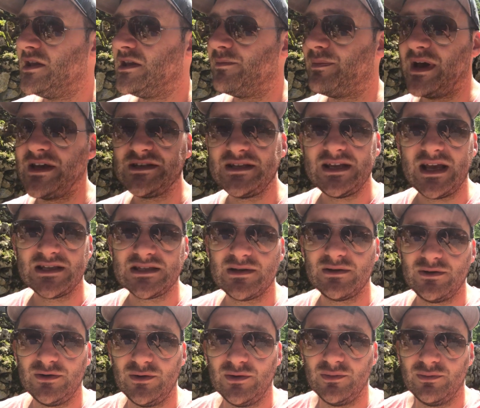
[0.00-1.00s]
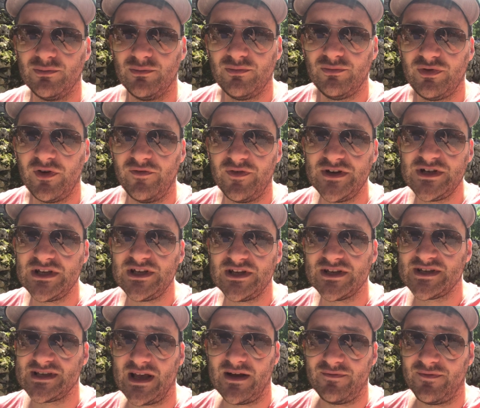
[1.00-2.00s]
you basically had to provision
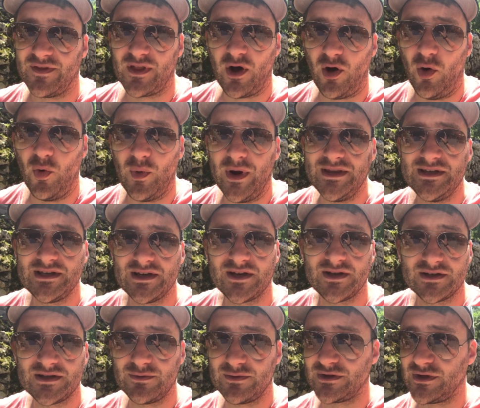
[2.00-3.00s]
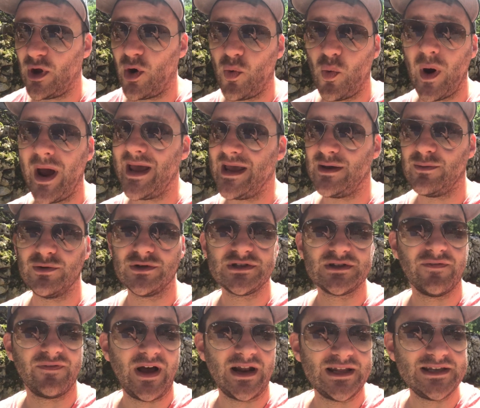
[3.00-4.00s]
yourself for the whole winter, because there was no way,
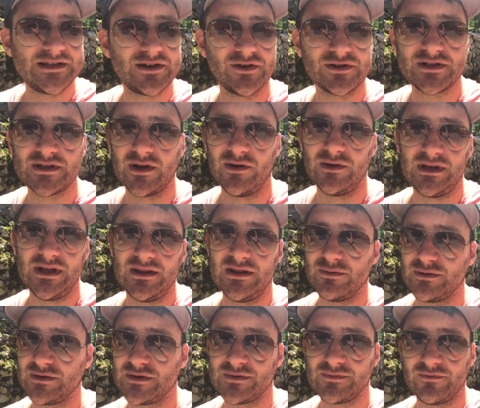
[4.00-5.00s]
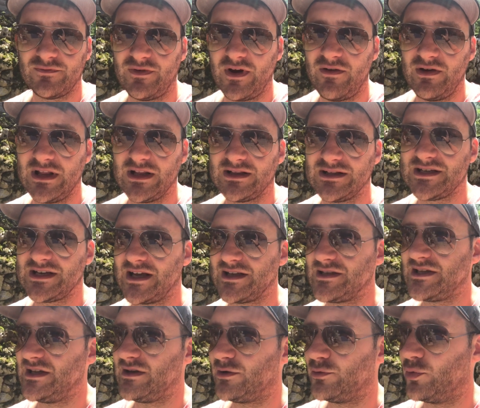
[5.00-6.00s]
once the valleys got snowed in, there was very little
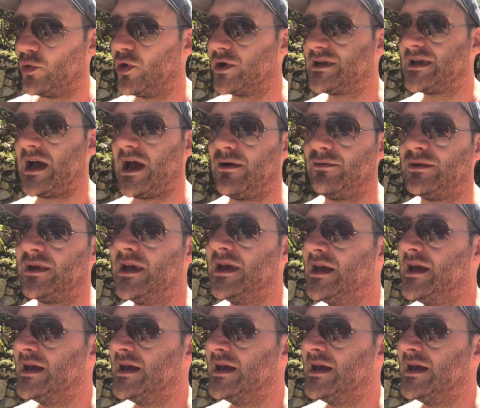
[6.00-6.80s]
chance that you could walk down